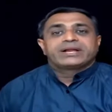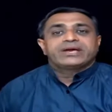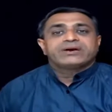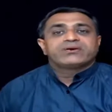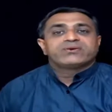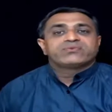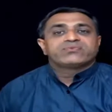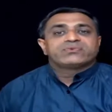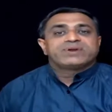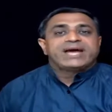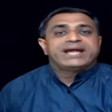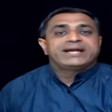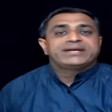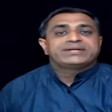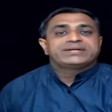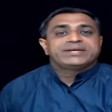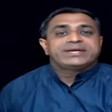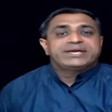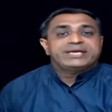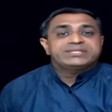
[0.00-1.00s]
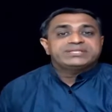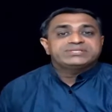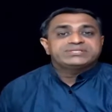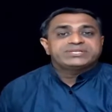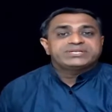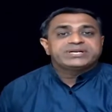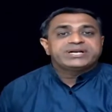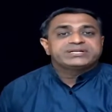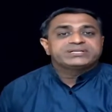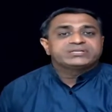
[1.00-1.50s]
of light
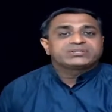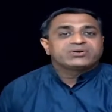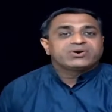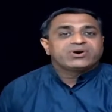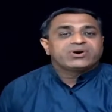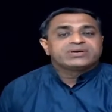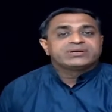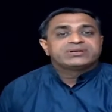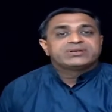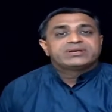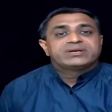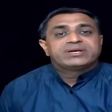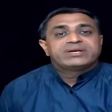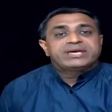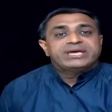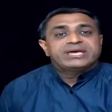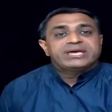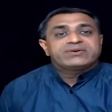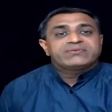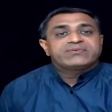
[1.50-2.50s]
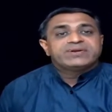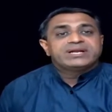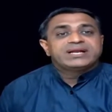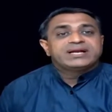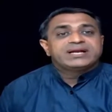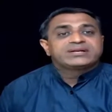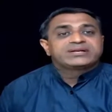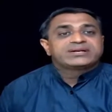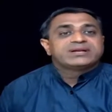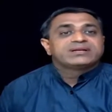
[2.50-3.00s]
incident on
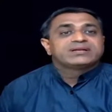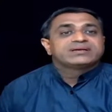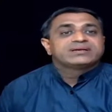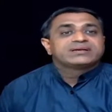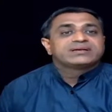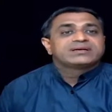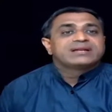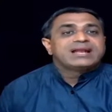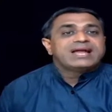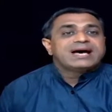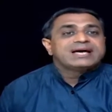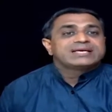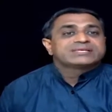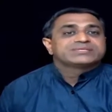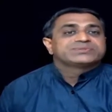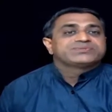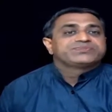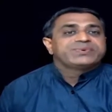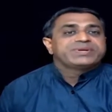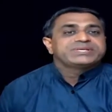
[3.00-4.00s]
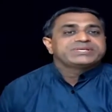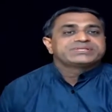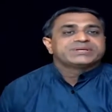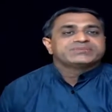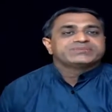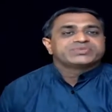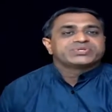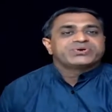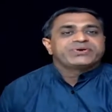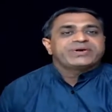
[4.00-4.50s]
equilateral glass
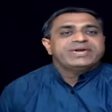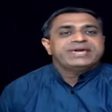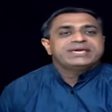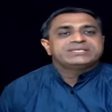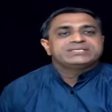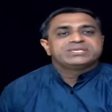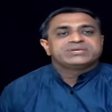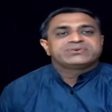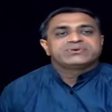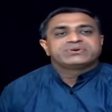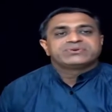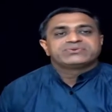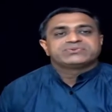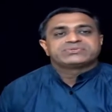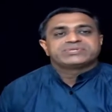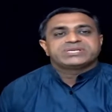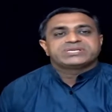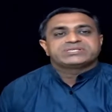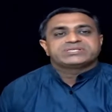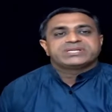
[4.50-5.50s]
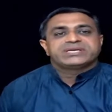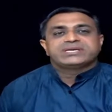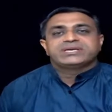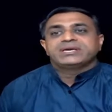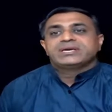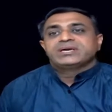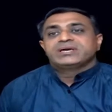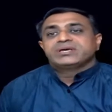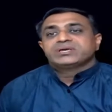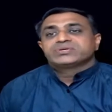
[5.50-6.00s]
prism, so A is equal to 60,
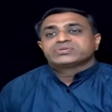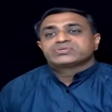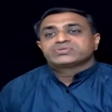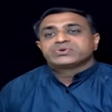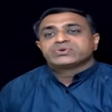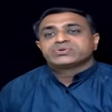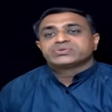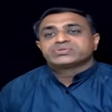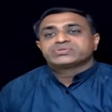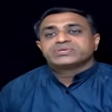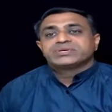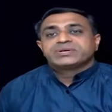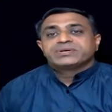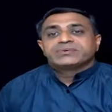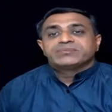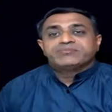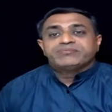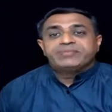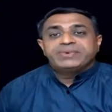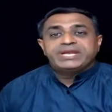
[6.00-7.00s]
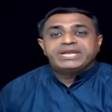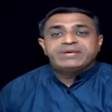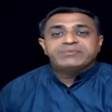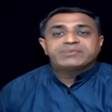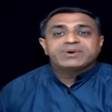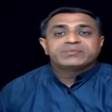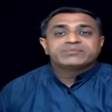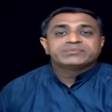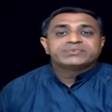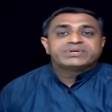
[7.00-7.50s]
shows
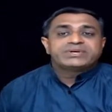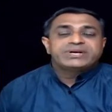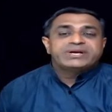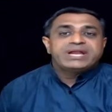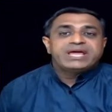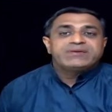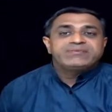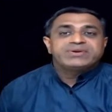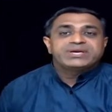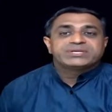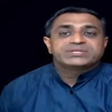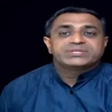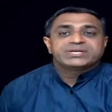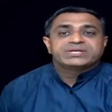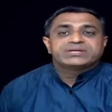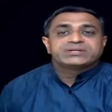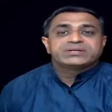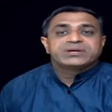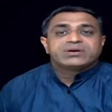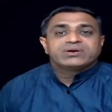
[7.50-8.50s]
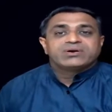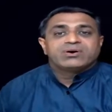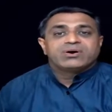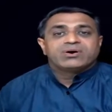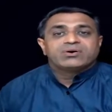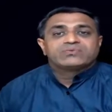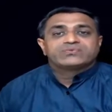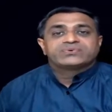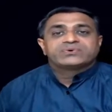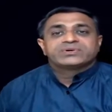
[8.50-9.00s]
minimum deviation
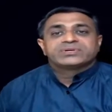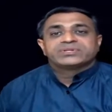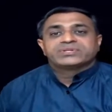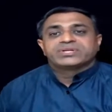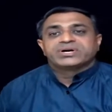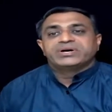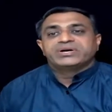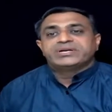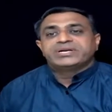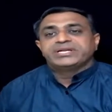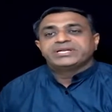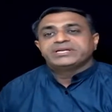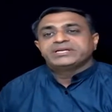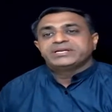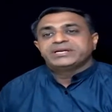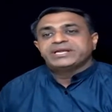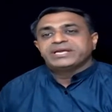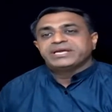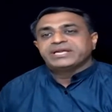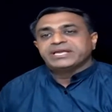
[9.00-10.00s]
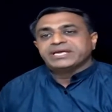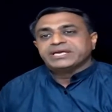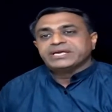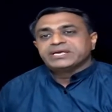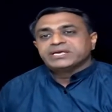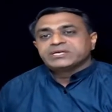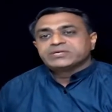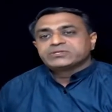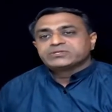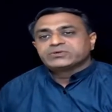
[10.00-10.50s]
of 30 degree.
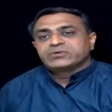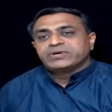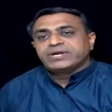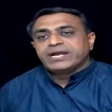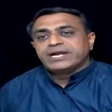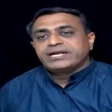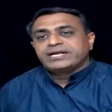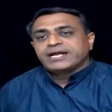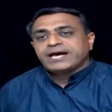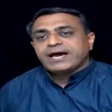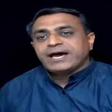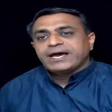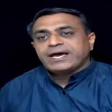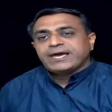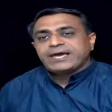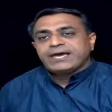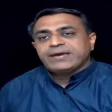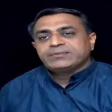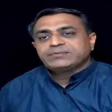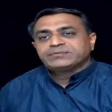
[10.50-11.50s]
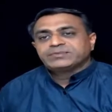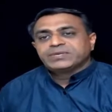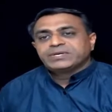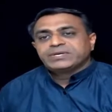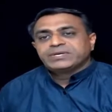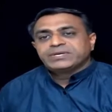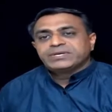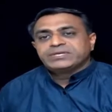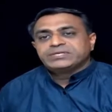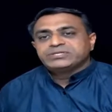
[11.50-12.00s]
So delta M
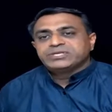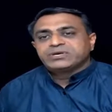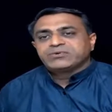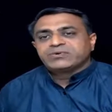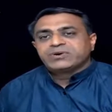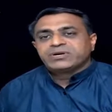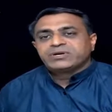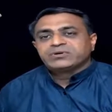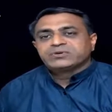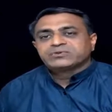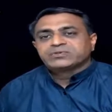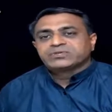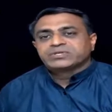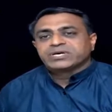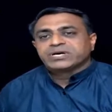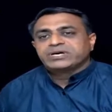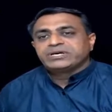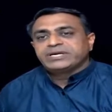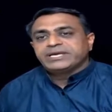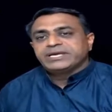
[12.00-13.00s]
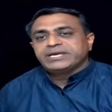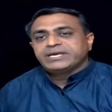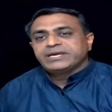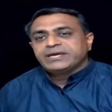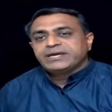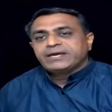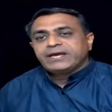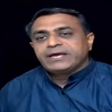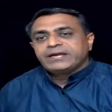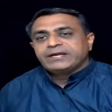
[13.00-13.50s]
is equal to 30
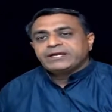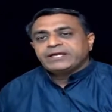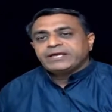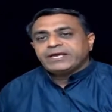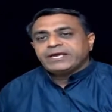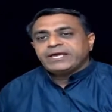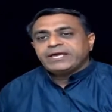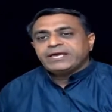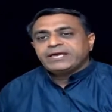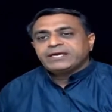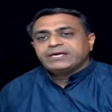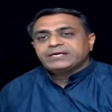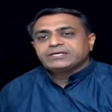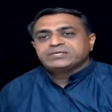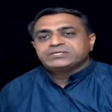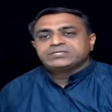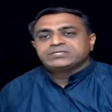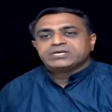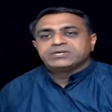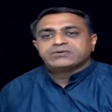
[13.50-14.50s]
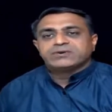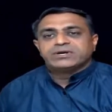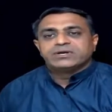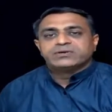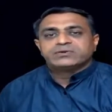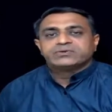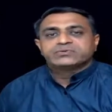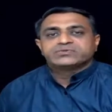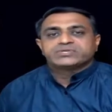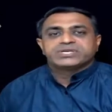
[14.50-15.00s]
and A is equal
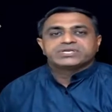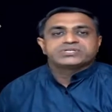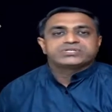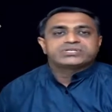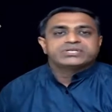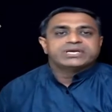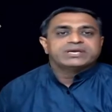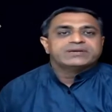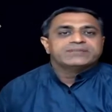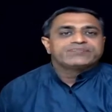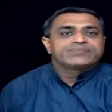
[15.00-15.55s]
to 60.